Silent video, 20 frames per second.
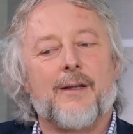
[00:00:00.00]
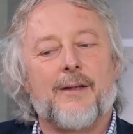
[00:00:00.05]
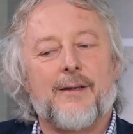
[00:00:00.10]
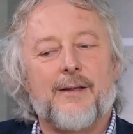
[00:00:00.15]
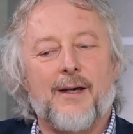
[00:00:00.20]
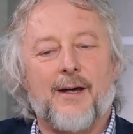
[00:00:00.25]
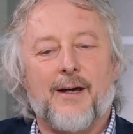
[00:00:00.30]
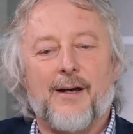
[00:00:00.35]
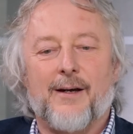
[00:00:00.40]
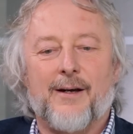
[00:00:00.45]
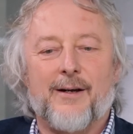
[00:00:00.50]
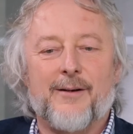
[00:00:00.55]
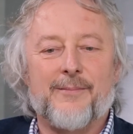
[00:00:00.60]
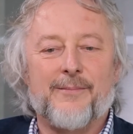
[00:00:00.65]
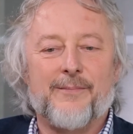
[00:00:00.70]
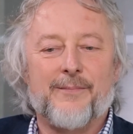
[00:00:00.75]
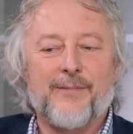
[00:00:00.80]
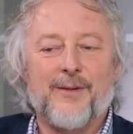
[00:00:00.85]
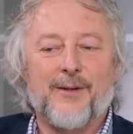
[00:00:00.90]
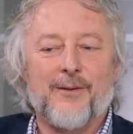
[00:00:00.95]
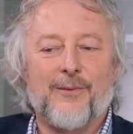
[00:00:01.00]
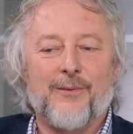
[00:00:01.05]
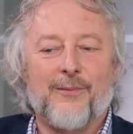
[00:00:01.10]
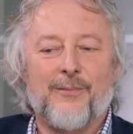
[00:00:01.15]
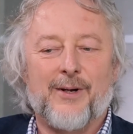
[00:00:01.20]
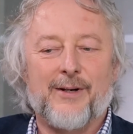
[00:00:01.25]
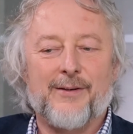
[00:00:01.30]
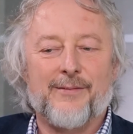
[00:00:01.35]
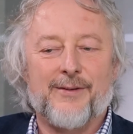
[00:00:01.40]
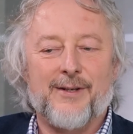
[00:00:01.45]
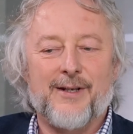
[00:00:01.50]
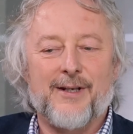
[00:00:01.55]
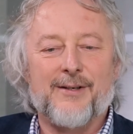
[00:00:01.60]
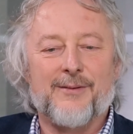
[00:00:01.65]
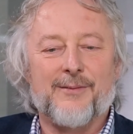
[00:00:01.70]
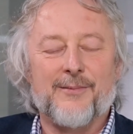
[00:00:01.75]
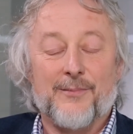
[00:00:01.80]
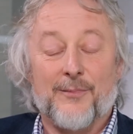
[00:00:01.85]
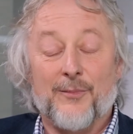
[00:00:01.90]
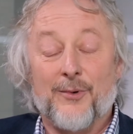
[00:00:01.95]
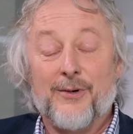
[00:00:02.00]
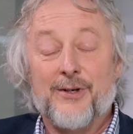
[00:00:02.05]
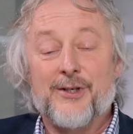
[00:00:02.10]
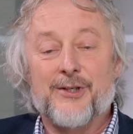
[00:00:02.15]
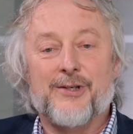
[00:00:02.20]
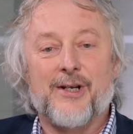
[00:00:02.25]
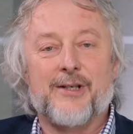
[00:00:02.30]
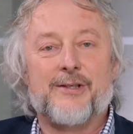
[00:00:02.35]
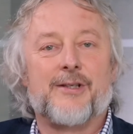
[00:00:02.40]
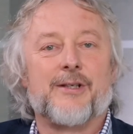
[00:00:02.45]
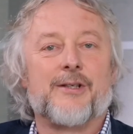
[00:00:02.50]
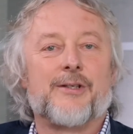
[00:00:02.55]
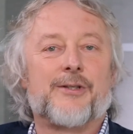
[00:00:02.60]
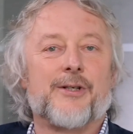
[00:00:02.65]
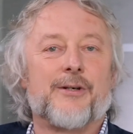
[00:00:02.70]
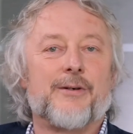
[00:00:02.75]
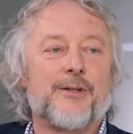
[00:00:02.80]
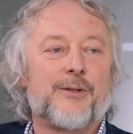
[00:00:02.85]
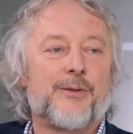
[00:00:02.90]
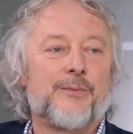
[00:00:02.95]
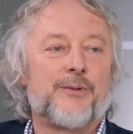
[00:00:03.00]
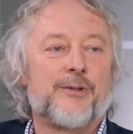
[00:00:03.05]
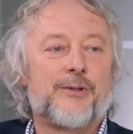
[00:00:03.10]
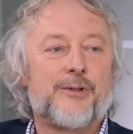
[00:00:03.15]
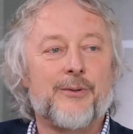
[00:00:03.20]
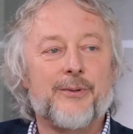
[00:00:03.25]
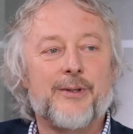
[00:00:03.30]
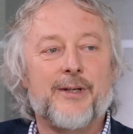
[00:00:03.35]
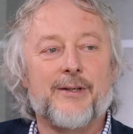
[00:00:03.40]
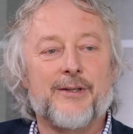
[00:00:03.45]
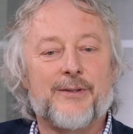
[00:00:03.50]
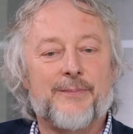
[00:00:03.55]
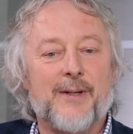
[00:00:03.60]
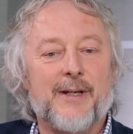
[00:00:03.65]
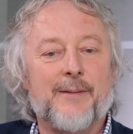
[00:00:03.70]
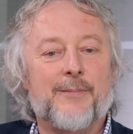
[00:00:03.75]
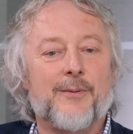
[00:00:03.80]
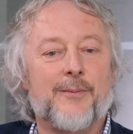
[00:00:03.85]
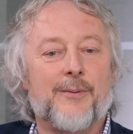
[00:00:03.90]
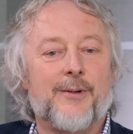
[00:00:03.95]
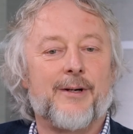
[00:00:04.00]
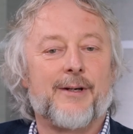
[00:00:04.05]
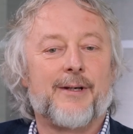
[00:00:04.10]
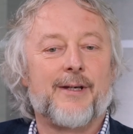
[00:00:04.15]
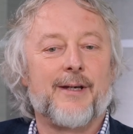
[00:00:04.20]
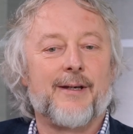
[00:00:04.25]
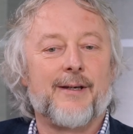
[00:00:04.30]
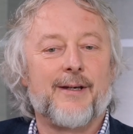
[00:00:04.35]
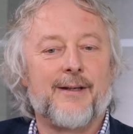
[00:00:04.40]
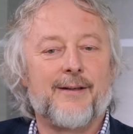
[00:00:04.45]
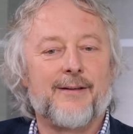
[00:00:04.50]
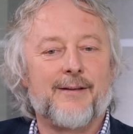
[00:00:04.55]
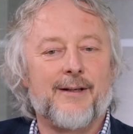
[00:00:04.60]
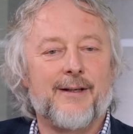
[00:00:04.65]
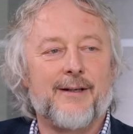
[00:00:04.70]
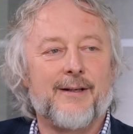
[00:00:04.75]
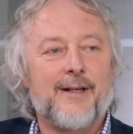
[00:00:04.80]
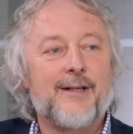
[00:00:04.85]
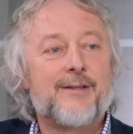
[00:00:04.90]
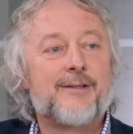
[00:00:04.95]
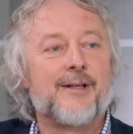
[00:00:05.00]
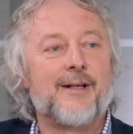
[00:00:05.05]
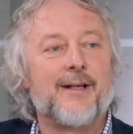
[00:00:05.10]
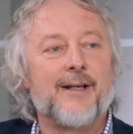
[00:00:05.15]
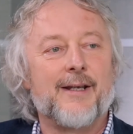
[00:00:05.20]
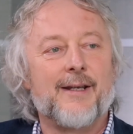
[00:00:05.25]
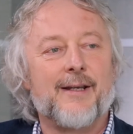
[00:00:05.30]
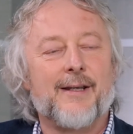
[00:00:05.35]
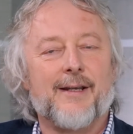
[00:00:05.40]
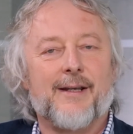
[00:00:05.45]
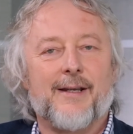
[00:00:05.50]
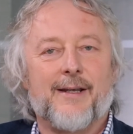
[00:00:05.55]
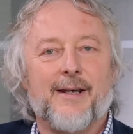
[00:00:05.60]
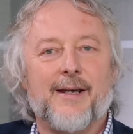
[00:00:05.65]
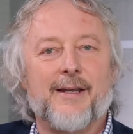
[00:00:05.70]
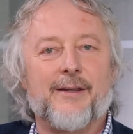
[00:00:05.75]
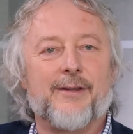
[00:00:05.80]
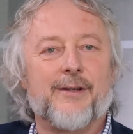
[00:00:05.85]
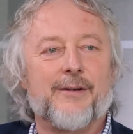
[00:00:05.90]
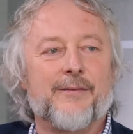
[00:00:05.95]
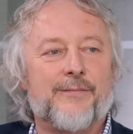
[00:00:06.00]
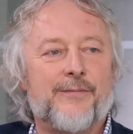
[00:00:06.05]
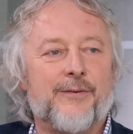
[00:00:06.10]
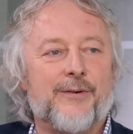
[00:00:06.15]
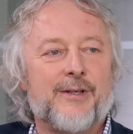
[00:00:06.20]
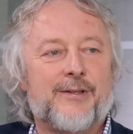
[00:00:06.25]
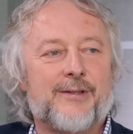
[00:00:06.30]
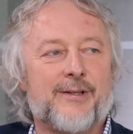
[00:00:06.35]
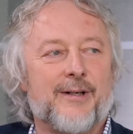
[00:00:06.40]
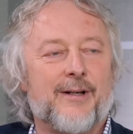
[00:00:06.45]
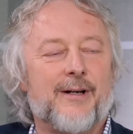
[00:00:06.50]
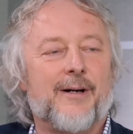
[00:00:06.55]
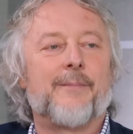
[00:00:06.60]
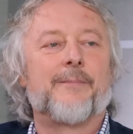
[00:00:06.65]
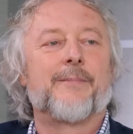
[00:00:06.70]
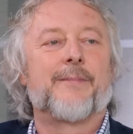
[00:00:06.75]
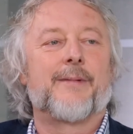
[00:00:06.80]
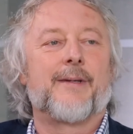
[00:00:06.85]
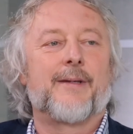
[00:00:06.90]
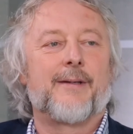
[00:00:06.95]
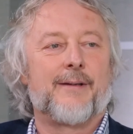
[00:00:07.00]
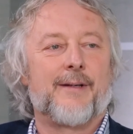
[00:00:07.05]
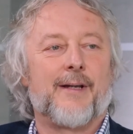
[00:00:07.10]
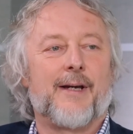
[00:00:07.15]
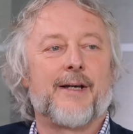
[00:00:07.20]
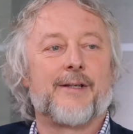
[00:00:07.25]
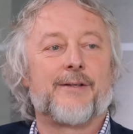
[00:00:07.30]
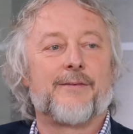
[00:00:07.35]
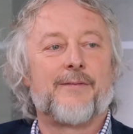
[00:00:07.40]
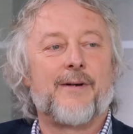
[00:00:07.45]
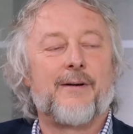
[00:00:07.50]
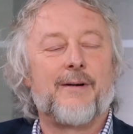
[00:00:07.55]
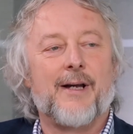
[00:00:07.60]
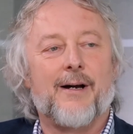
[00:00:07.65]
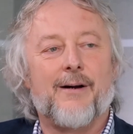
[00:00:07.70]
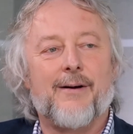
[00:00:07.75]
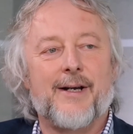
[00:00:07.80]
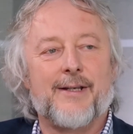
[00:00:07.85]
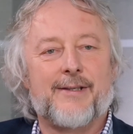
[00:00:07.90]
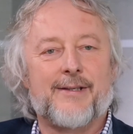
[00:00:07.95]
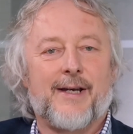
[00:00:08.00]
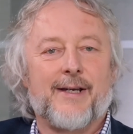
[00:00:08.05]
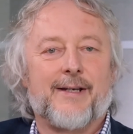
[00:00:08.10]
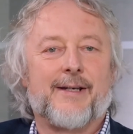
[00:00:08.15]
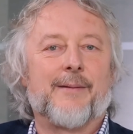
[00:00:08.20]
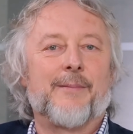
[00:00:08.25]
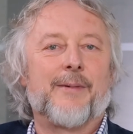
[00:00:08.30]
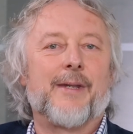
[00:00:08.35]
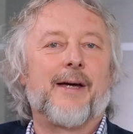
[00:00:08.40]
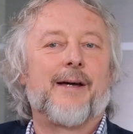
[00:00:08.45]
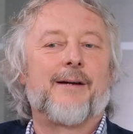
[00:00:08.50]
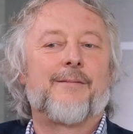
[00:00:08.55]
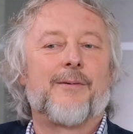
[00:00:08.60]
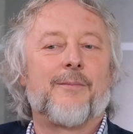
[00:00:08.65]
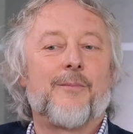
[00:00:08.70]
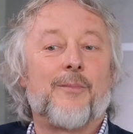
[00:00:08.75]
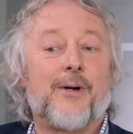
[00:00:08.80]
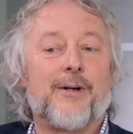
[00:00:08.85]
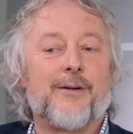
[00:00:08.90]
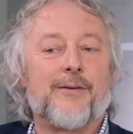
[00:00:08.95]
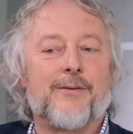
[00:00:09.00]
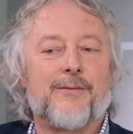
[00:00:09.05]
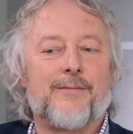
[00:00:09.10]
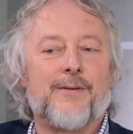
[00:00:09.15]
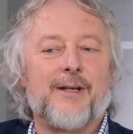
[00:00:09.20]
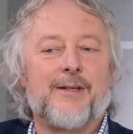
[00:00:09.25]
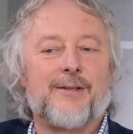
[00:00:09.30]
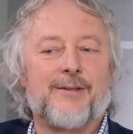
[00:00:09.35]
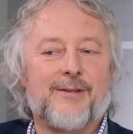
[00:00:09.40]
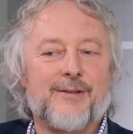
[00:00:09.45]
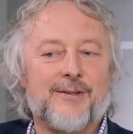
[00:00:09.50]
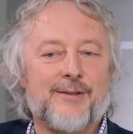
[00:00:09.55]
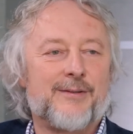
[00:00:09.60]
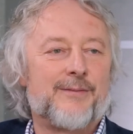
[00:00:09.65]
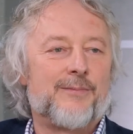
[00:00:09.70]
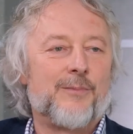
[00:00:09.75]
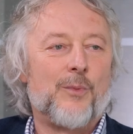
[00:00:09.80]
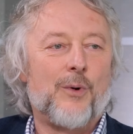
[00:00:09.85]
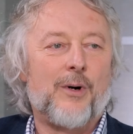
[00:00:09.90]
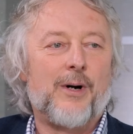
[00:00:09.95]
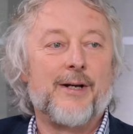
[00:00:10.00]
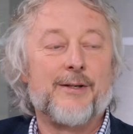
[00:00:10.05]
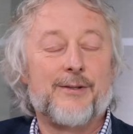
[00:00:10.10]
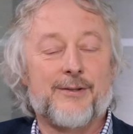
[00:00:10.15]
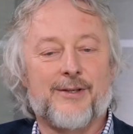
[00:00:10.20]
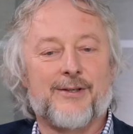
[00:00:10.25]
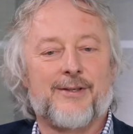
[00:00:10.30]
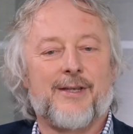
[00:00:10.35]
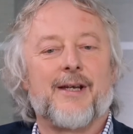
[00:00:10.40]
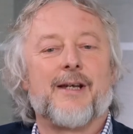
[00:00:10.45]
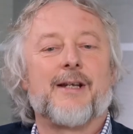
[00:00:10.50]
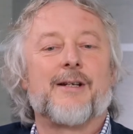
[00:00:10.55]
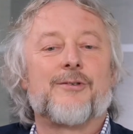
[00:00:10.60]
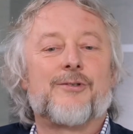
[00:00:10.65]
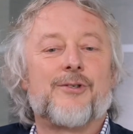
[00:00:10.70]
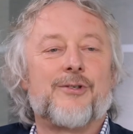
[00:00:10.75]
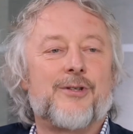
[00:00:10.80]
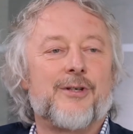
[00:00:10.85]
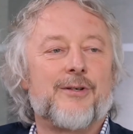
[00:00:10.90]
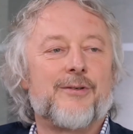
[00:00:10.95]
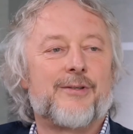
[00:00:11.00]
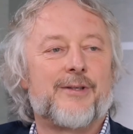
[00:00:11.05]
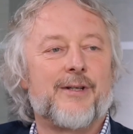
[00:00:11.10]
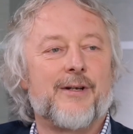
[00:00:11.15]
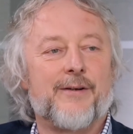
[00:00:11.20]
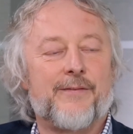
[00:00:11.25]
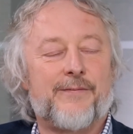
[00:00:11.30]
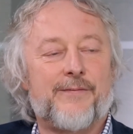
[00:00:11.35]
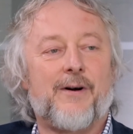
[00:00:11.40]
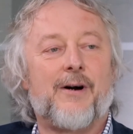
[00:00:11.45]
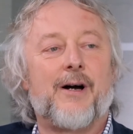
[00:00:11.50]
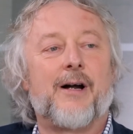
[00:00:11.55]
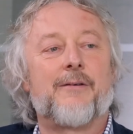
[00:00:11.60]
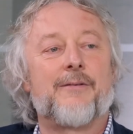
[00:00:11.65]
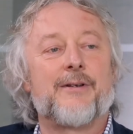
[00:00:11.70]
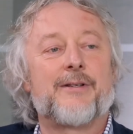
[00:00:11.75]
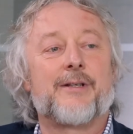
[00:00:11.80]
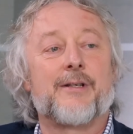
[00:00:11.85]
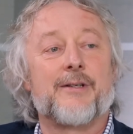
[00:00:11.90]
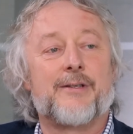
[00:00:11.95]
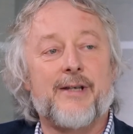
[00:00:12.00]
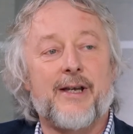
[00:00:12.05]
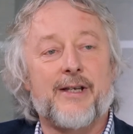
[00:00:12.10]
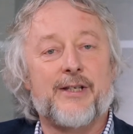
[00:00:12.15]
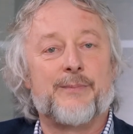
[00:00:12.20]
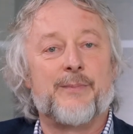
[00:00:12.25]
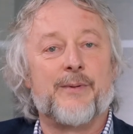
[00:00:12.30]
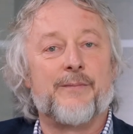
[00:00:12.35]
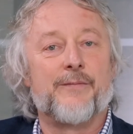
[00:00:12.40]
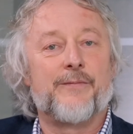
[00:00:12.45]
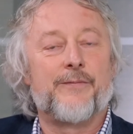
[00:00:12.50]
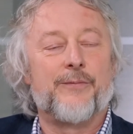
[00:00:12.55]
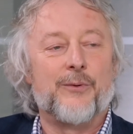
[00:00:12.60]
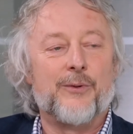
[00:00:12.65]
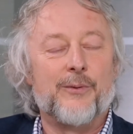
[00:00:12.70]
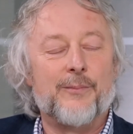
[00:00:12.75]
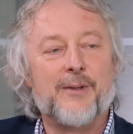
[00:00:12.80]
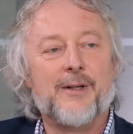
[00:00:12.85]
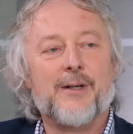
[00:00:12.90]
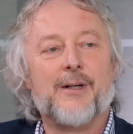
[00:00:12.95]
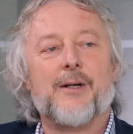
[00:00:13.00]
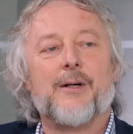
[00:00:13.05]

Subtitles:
Yeah, one of the more interesting stories was talking to people working in Italy, in that voice alarm has a very high take up there. And one of the reasons why is because they introduced a fire risk assessment form